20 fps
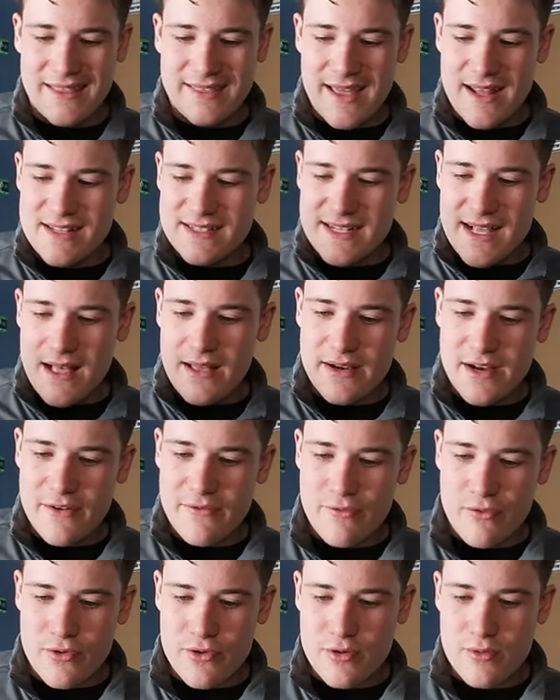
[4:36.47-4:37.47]
that is Collinite
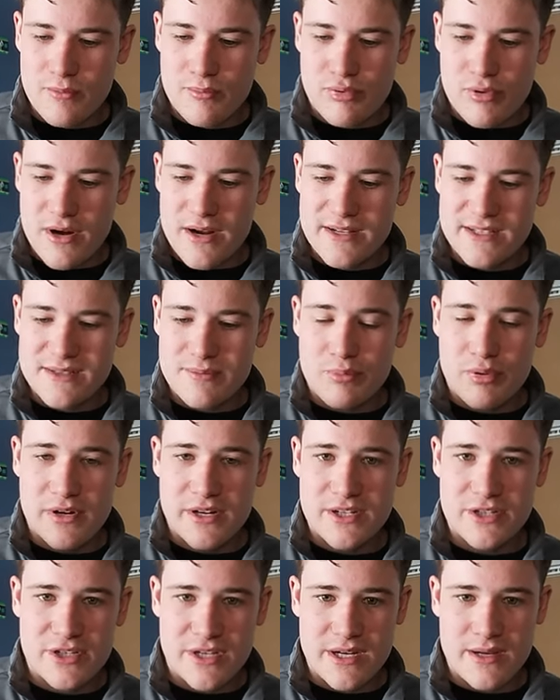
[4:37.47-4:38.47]
for you. Price,
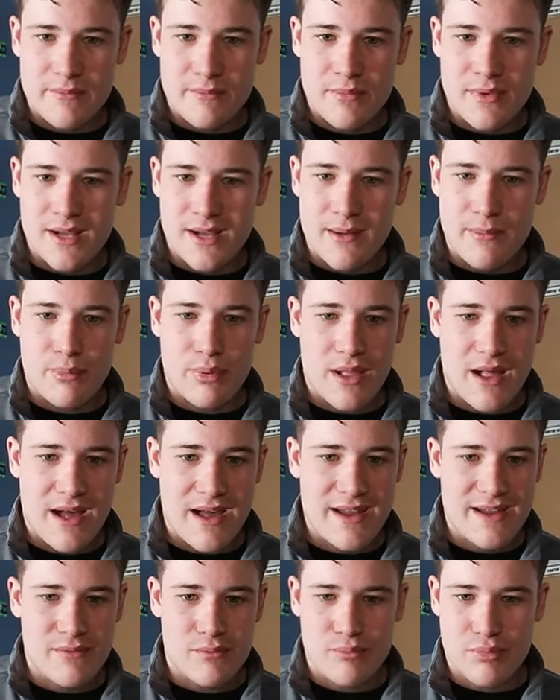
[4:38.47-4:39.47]
pretty cheap.
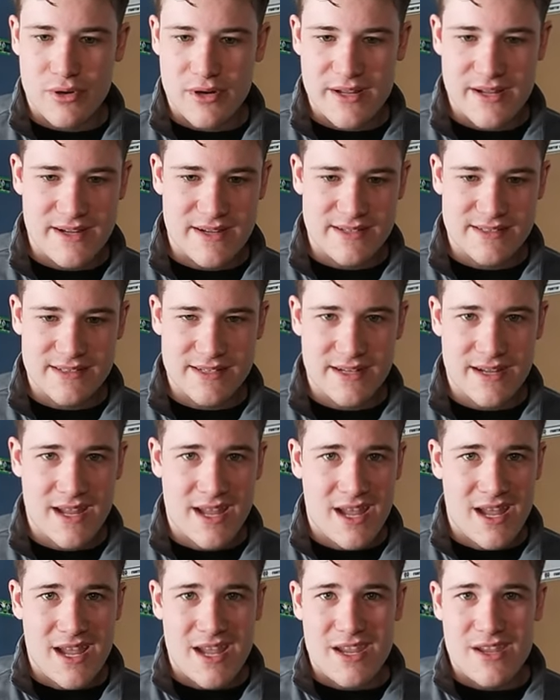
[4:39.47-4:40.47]
Apply, pretty easy.
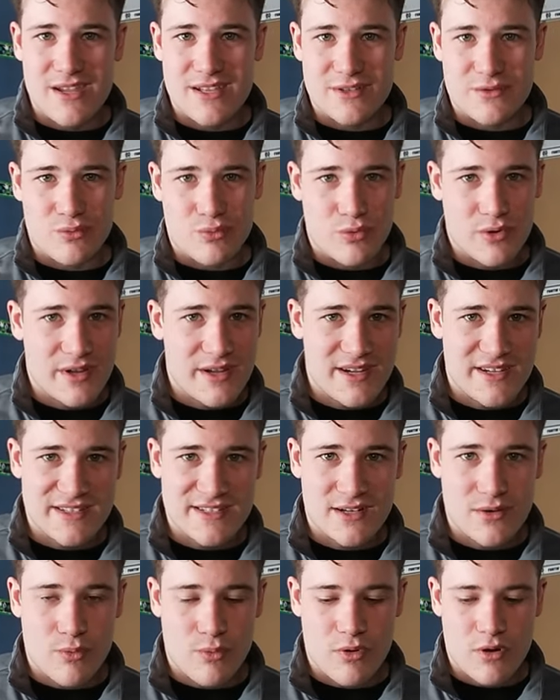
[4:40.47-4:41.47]
It's really
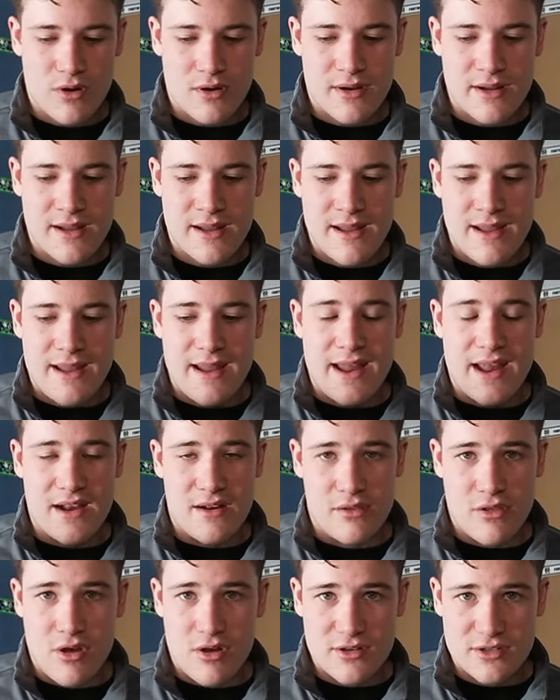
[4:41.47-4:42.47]
easy to work, and
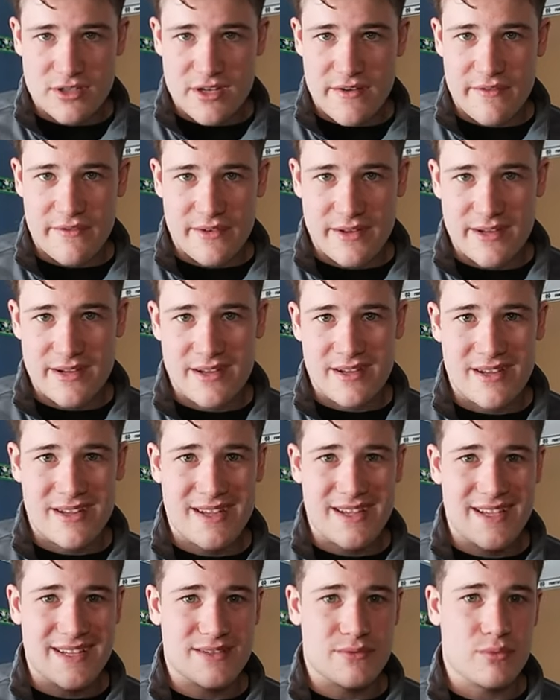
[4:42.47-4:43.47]
the longevity
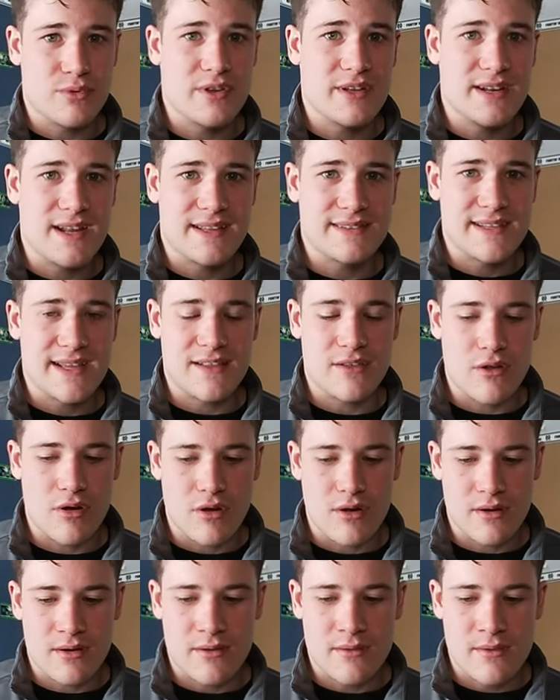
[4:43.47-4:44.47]
is really not that
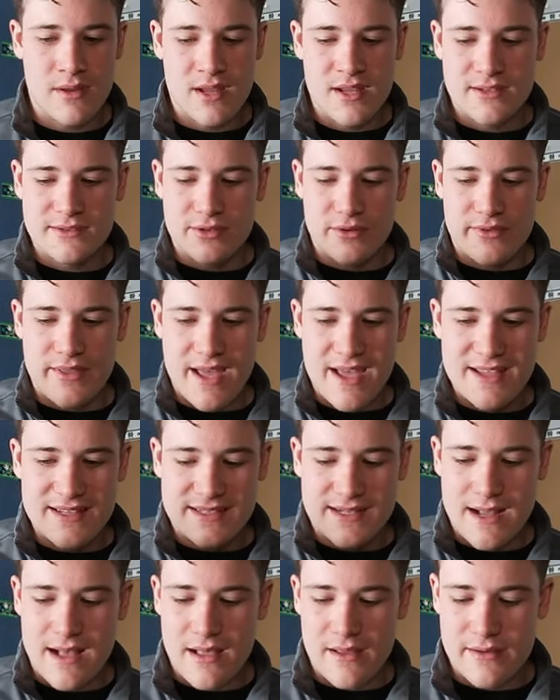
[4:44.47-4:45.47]
long. So that is
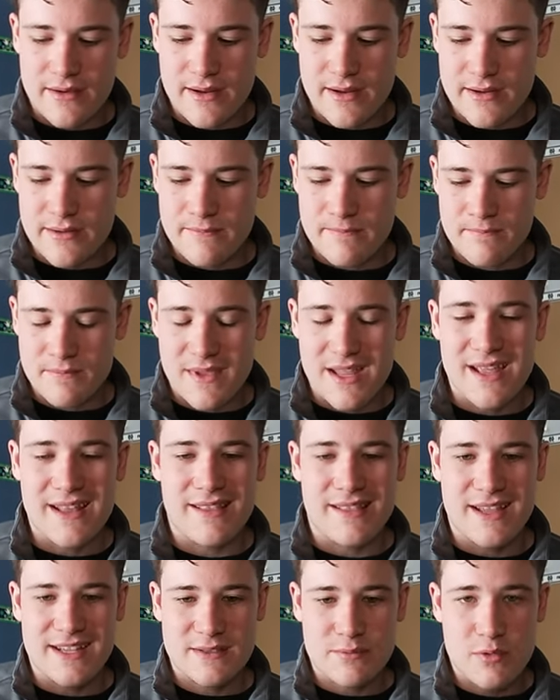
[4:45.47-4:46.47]
Collinite,
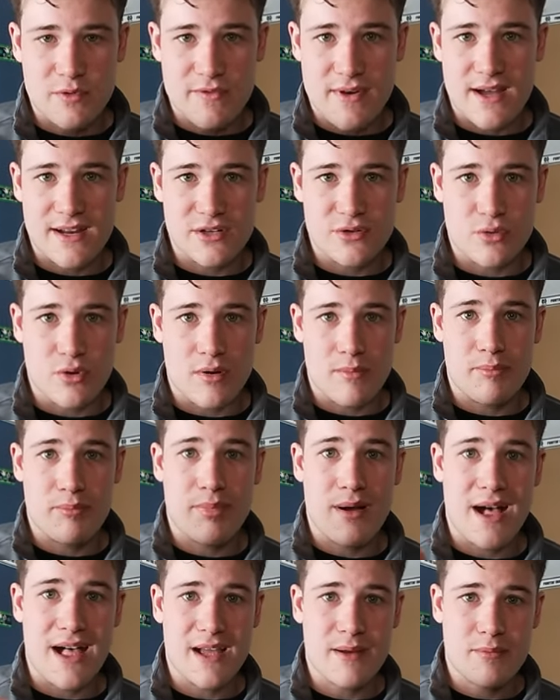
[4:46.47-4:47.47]
and let's move on to our
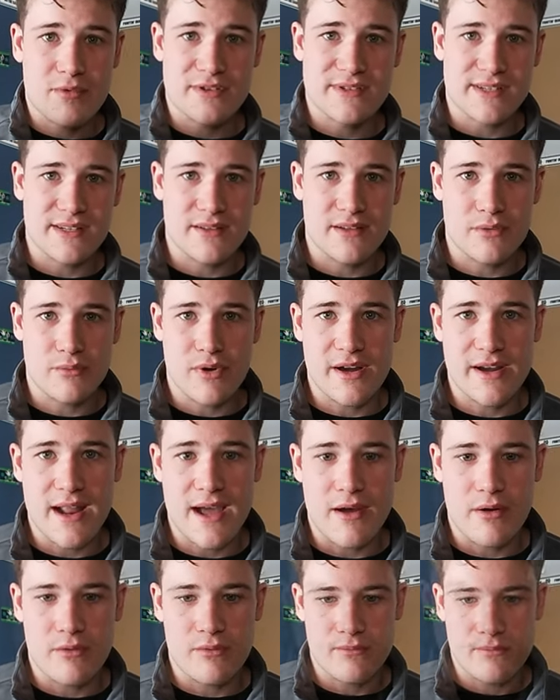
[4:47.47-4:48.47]
polymer sealant right
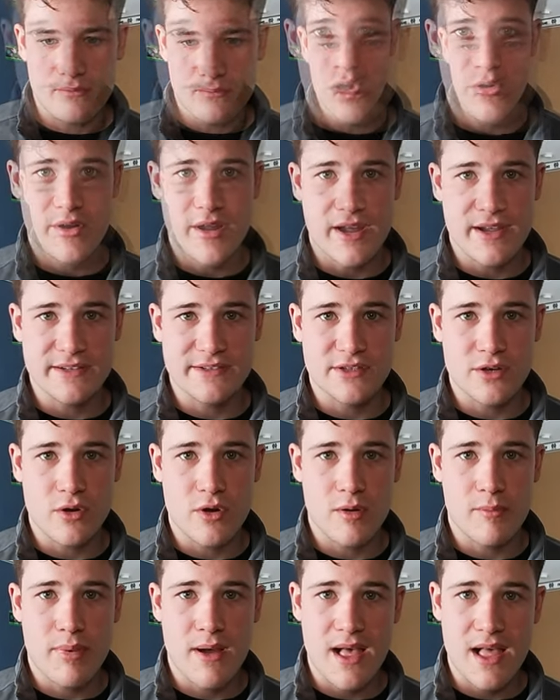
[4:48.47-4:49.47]
now. Okay, so
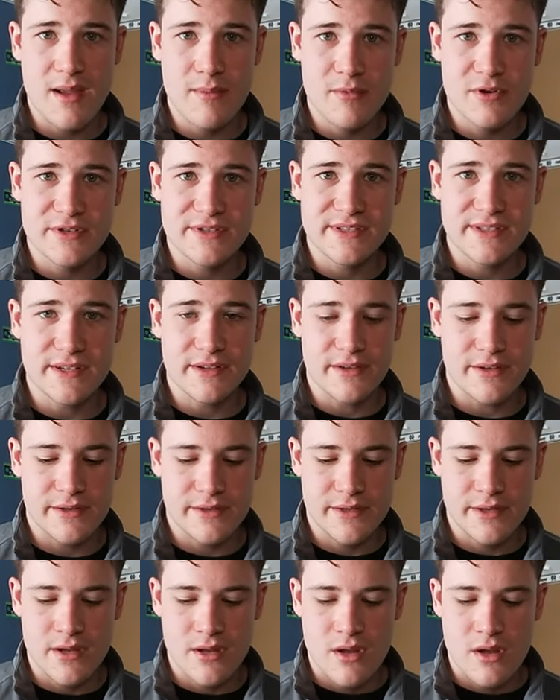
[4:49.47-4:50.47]
our polymer sealant.